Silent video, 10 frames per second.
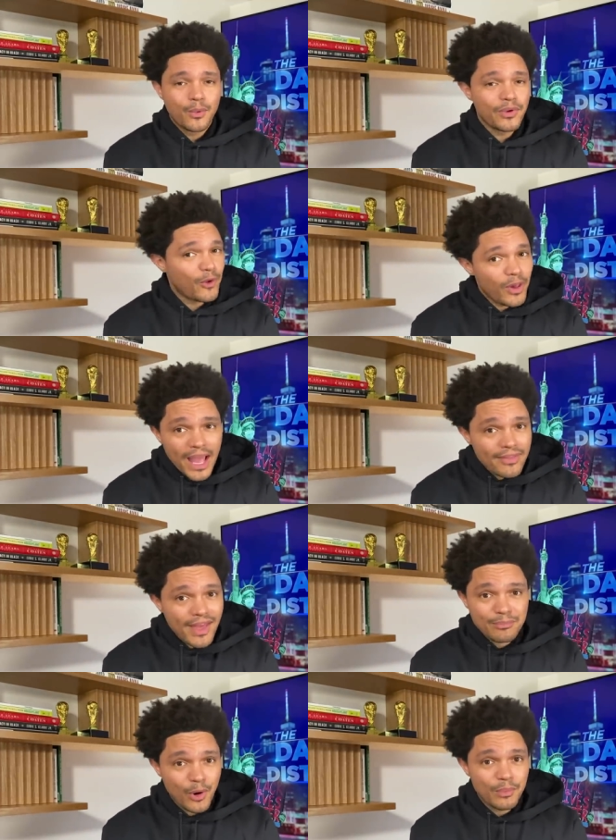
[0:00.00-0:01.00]
we've all had
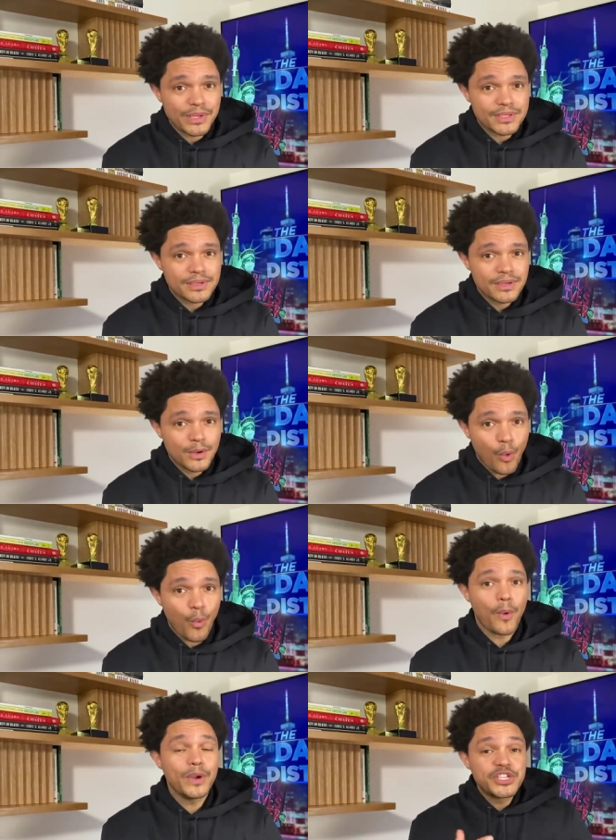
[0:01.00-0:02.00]
that moment
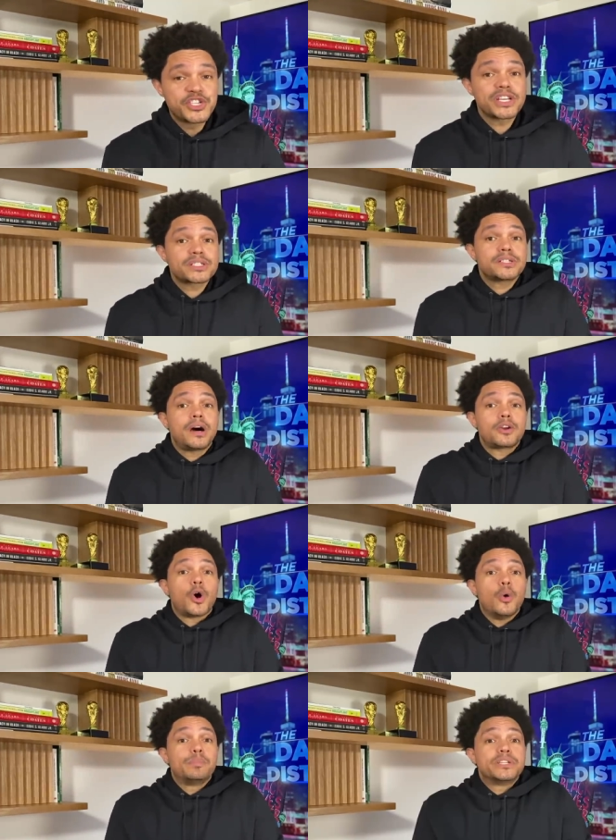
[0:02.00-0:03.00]
where we just can't
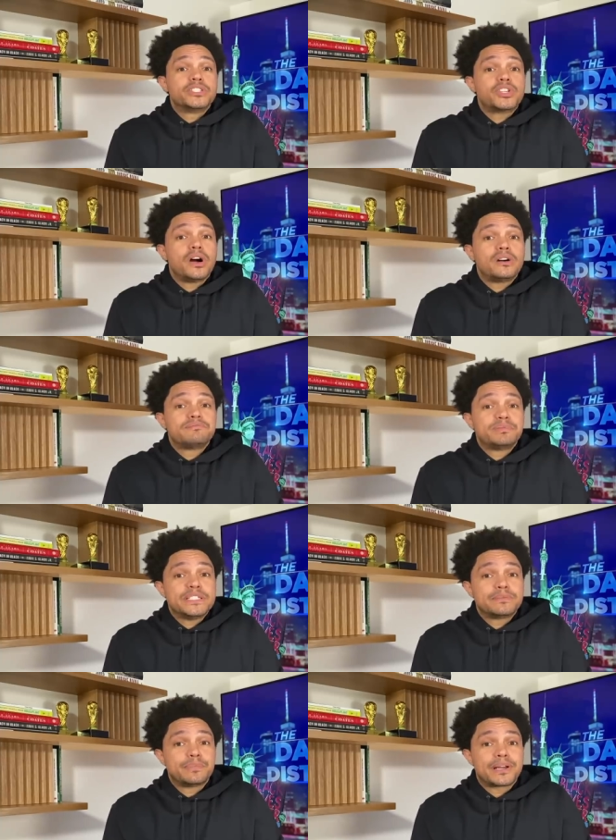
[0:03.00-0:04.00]
open a jar of
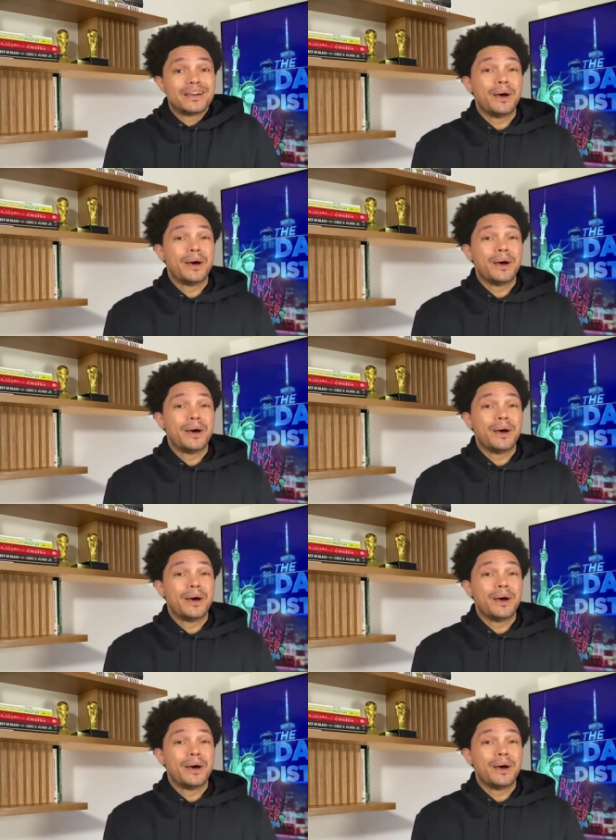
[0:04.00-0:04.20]
peanut butter.